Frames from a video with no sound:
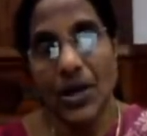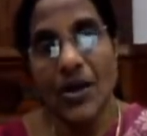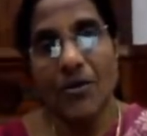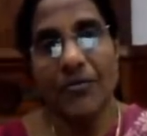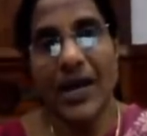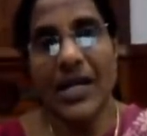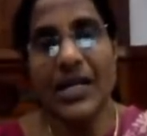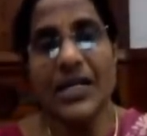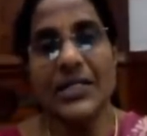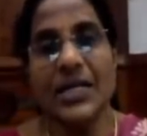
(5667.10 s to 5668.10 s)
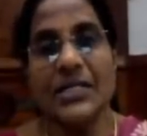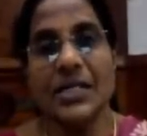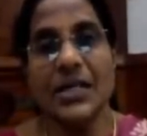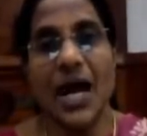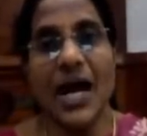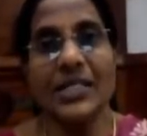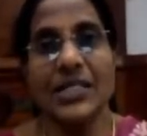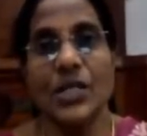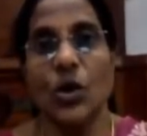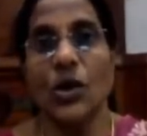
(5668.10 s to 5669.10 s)
When did this Reliance
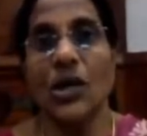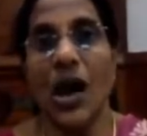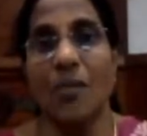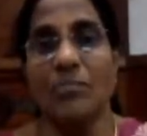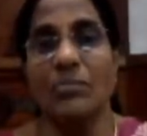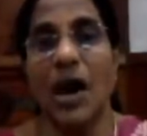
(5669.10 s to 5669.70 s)
and all come?